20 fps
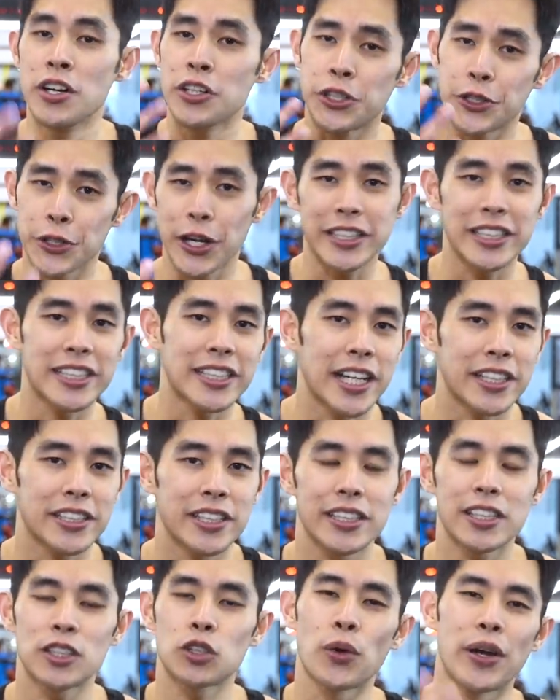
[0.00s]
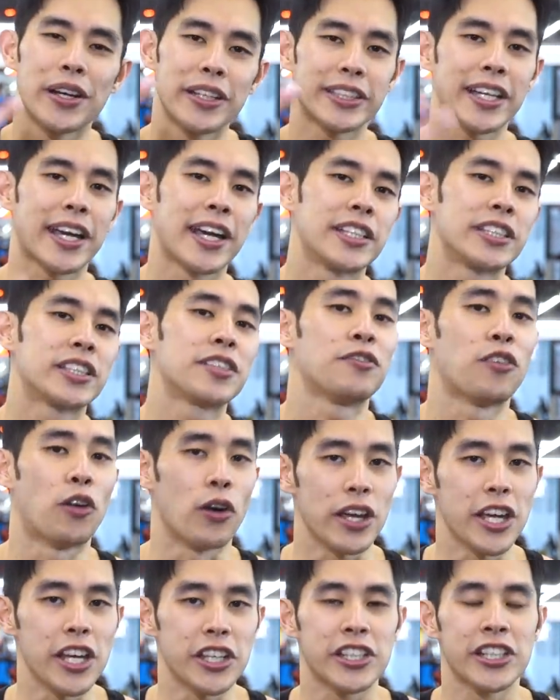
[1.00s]
3 exercises 20 seconds
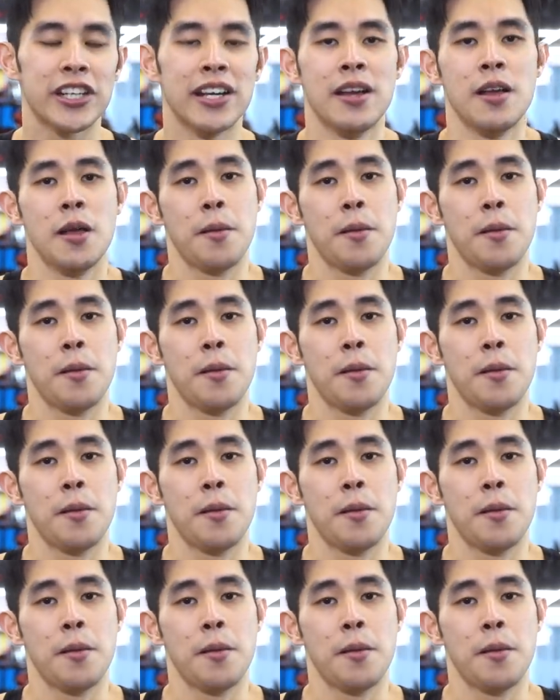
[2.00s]
for each